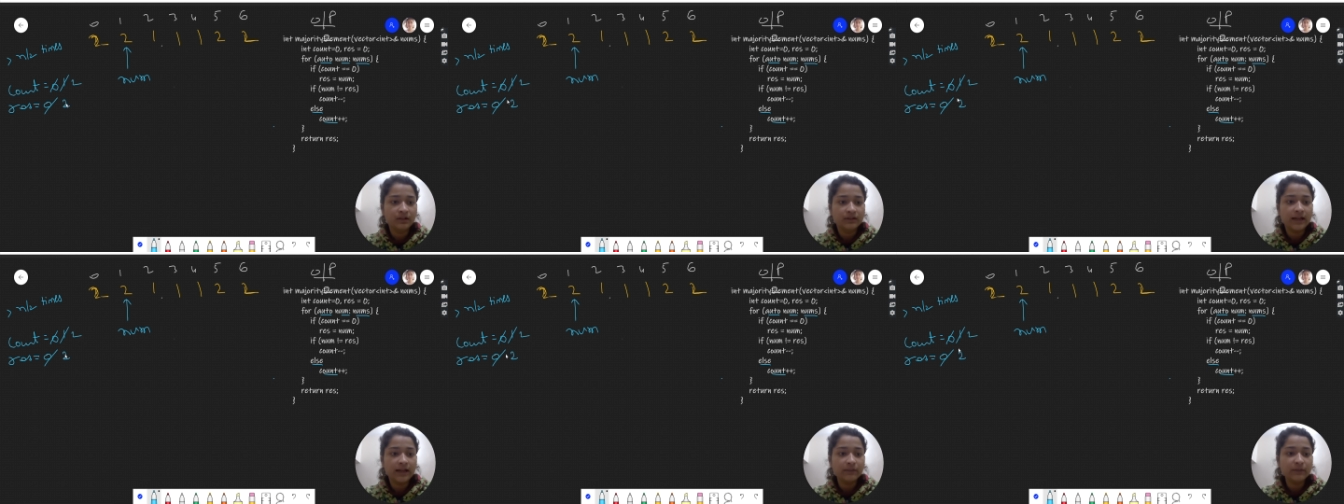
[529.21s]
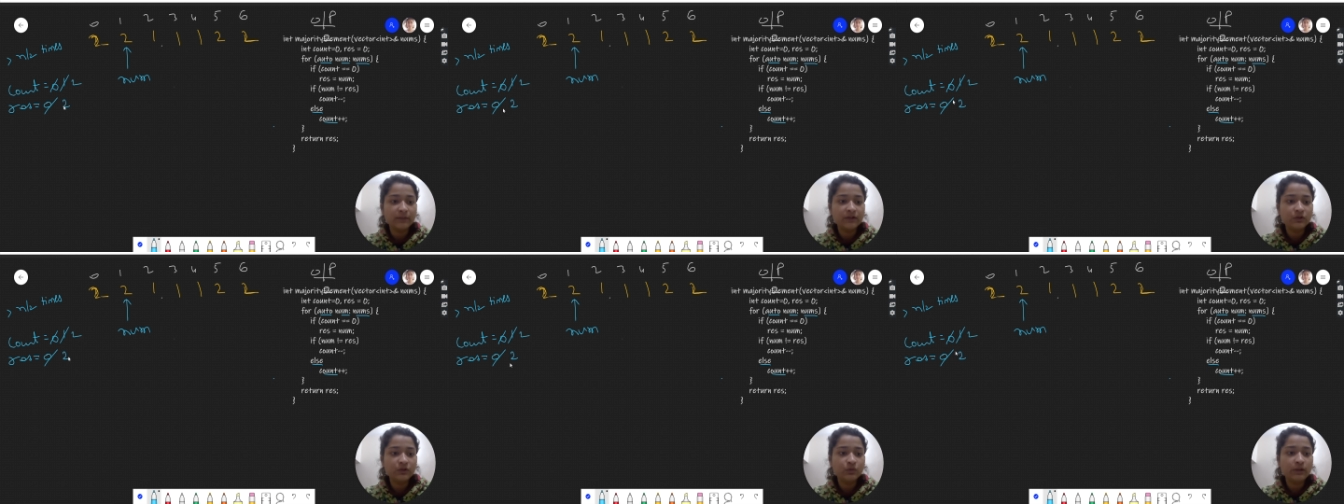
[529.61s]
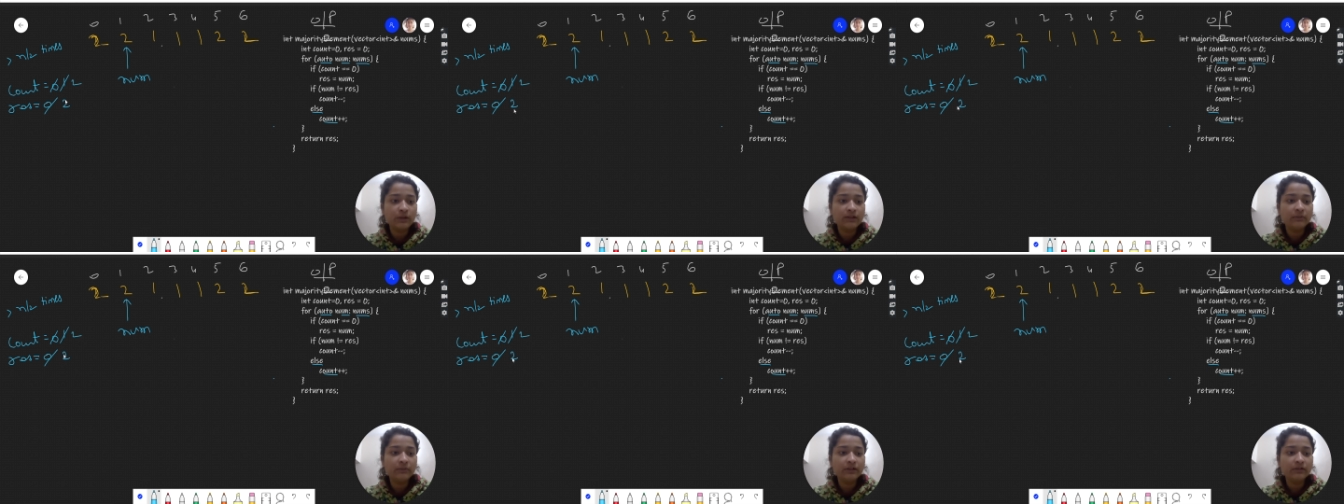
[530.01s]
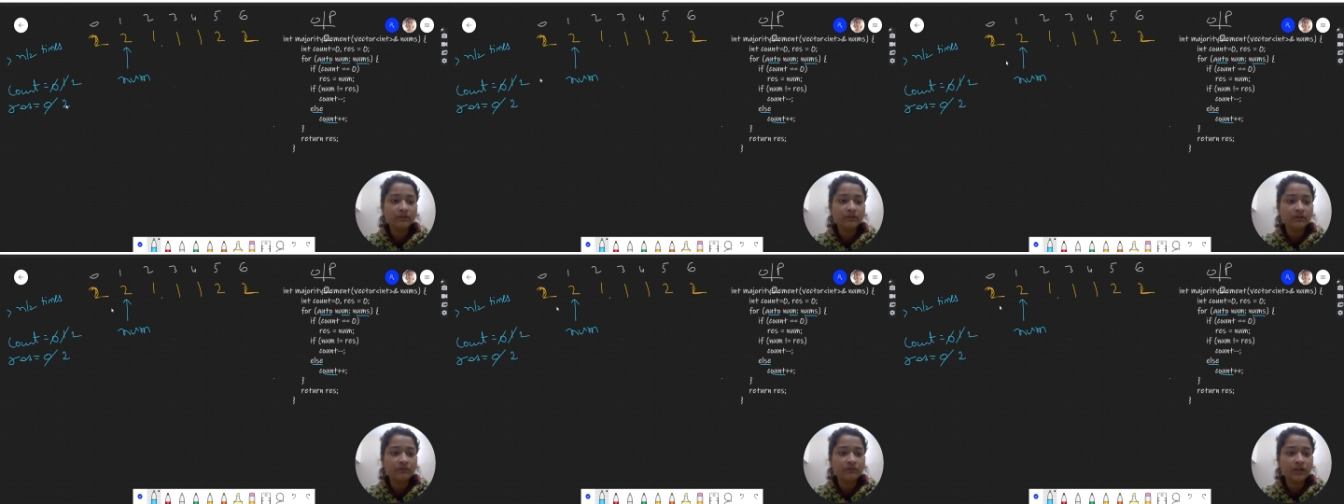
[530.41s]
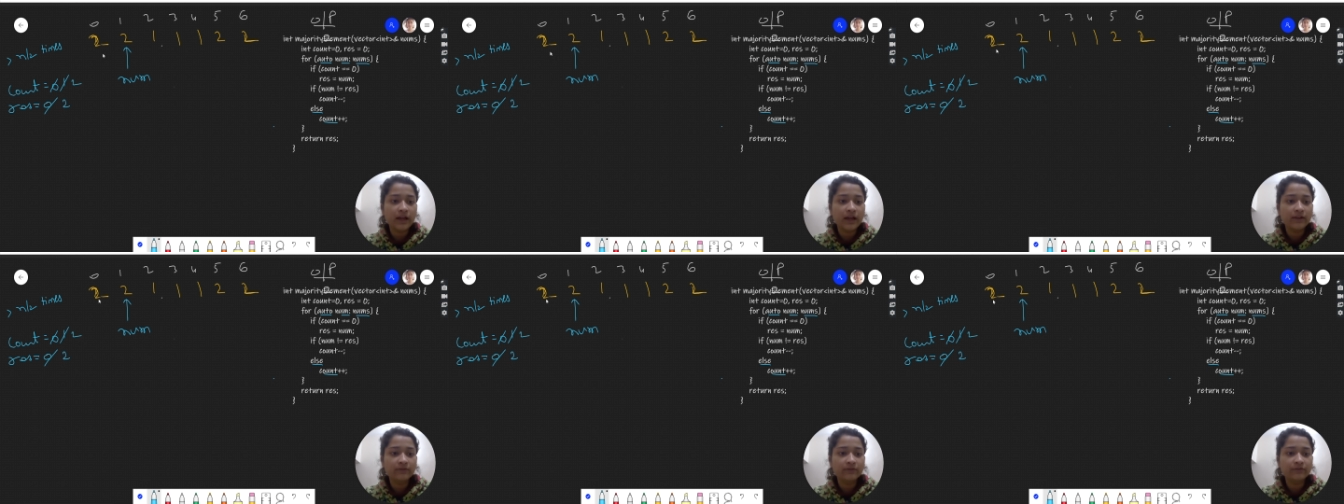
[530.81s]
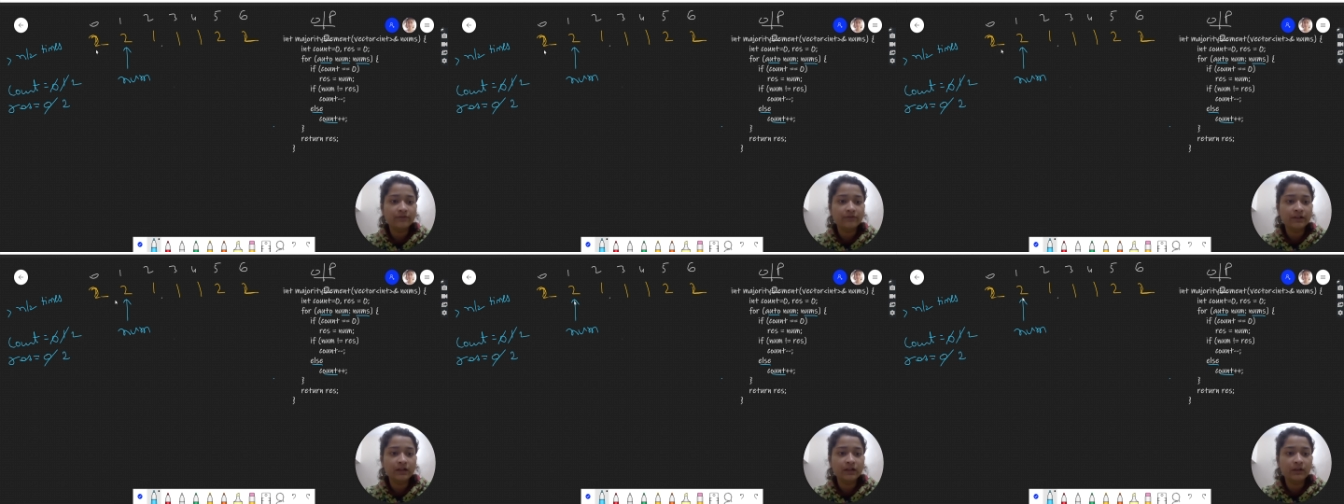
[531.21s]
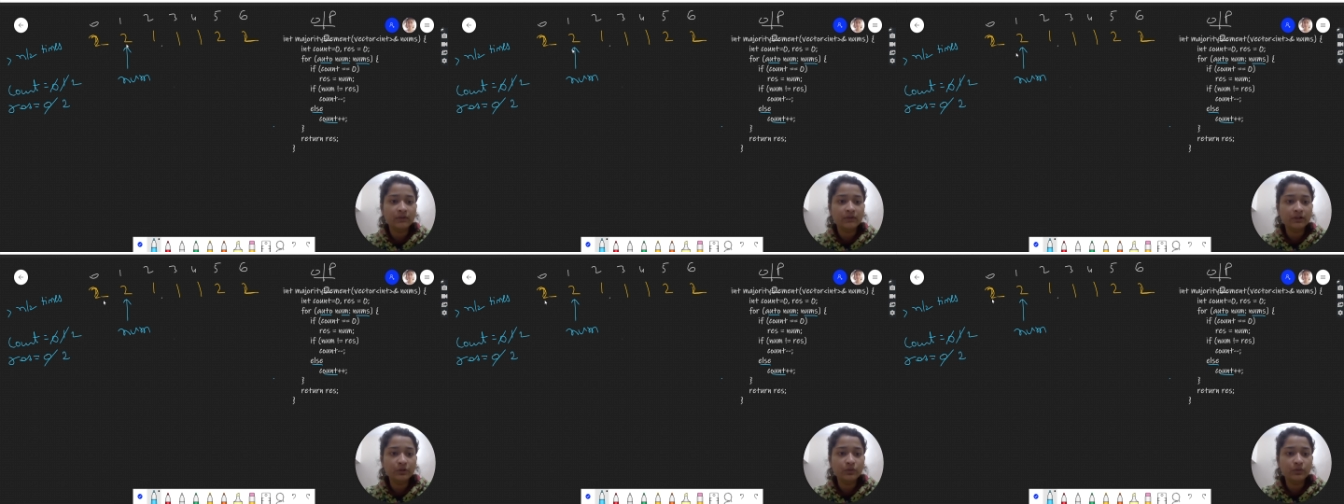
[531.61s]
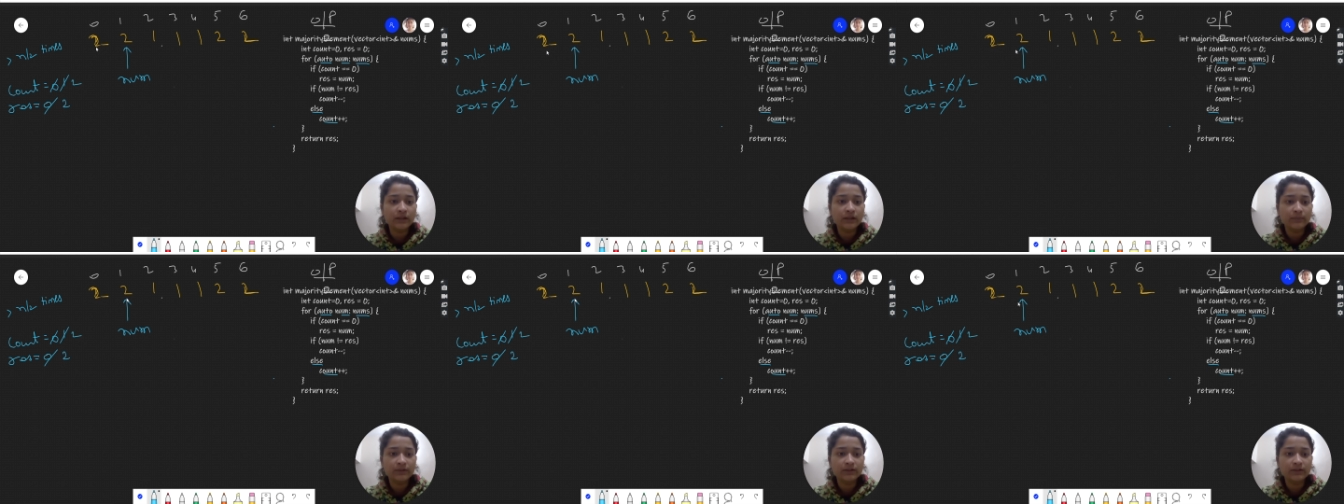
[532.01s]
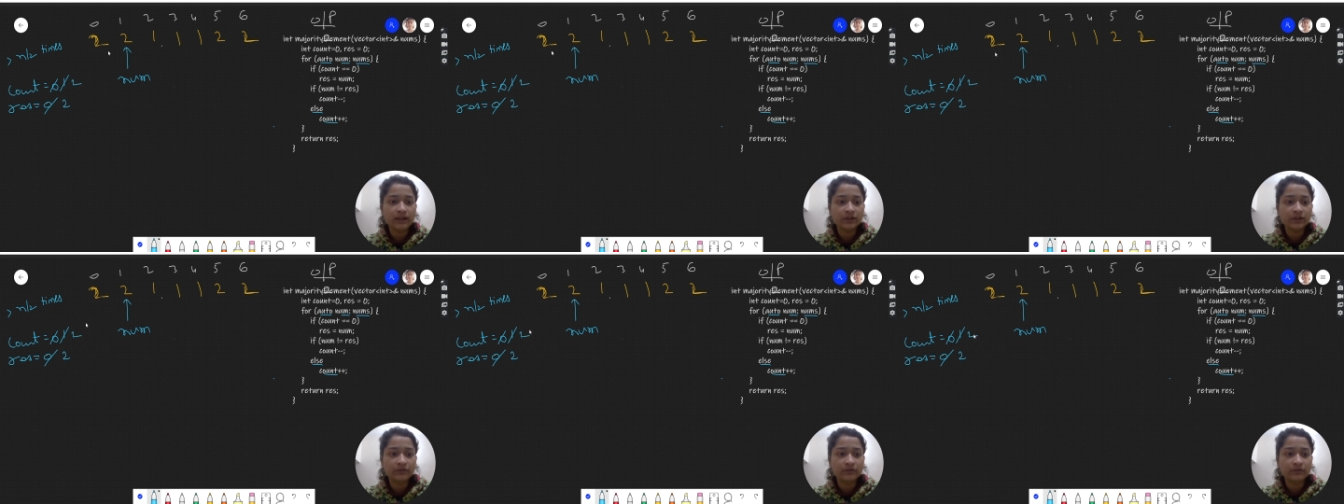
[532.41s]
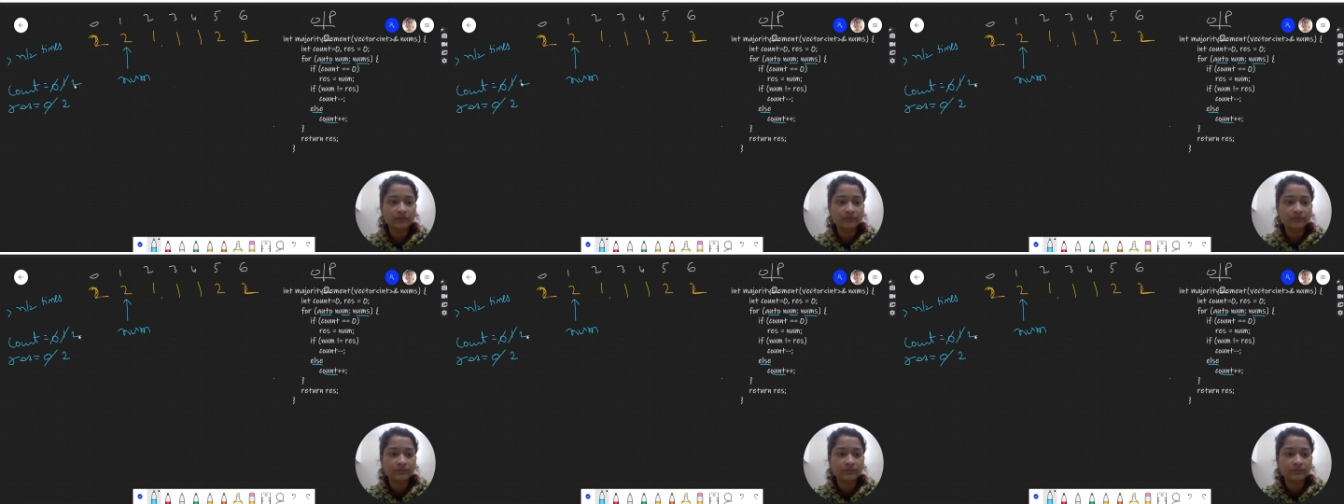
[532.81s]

That means 2 element we have encountered 2 times as of now.